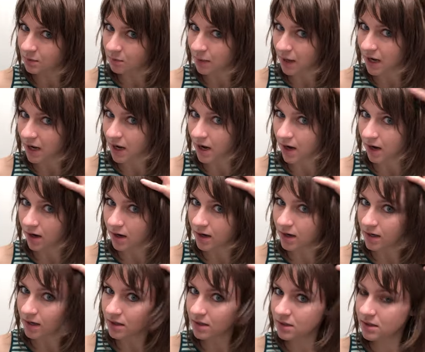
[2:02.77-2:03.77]
of my
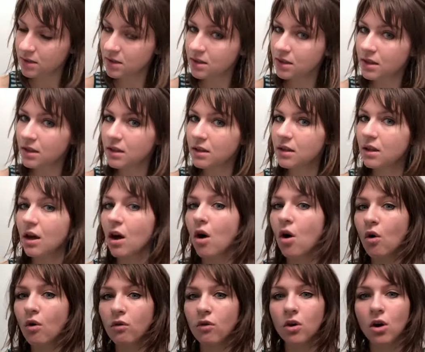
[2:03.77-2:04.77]
hair is, the
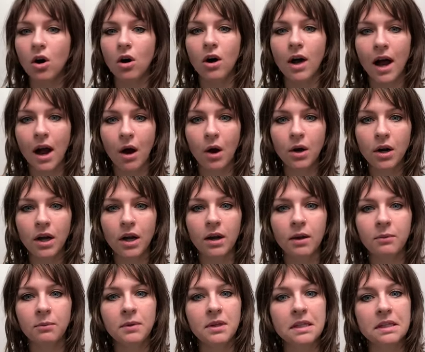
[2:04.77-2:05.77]
overall
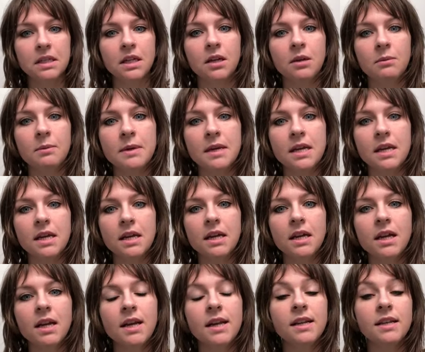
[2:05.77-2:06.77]
outcome is going to be
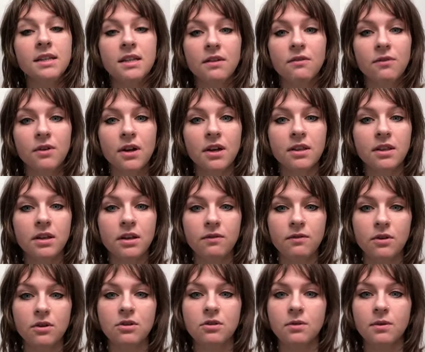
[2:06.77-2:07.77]
different than if
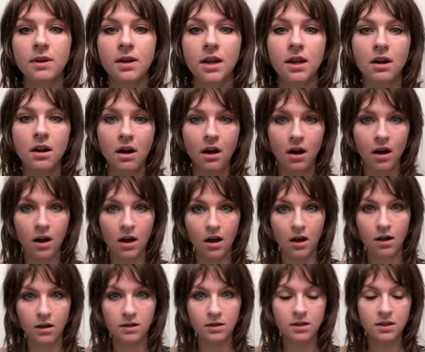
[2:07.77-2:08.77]
you're doing it
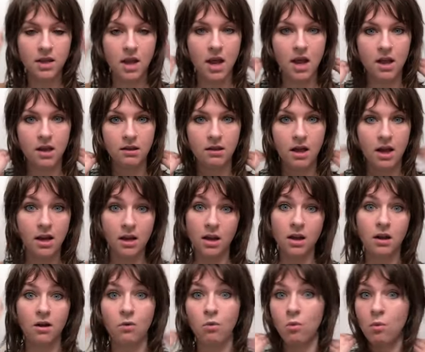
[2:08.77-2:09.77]
on, say, like
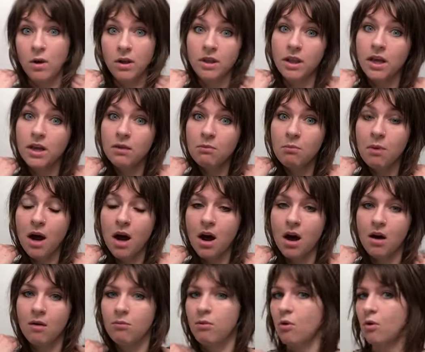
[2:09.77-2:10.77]
a one length
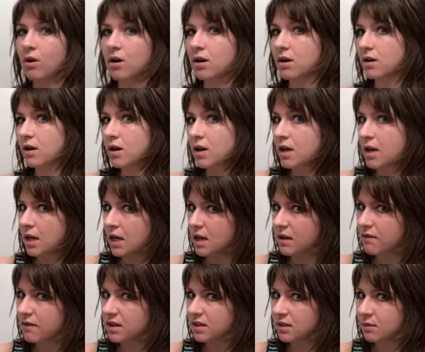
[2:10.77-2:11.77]
bob or
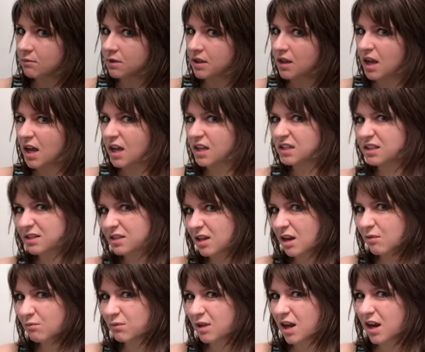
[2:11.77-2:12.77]
even something that has
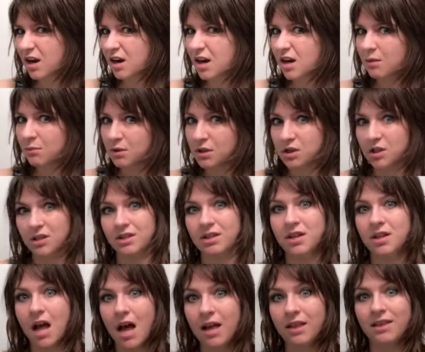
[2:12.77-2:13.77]
some layering but just
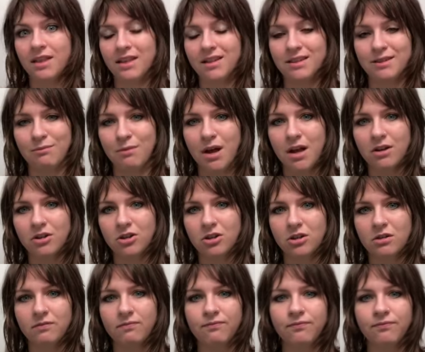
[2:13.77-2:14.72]
not this much.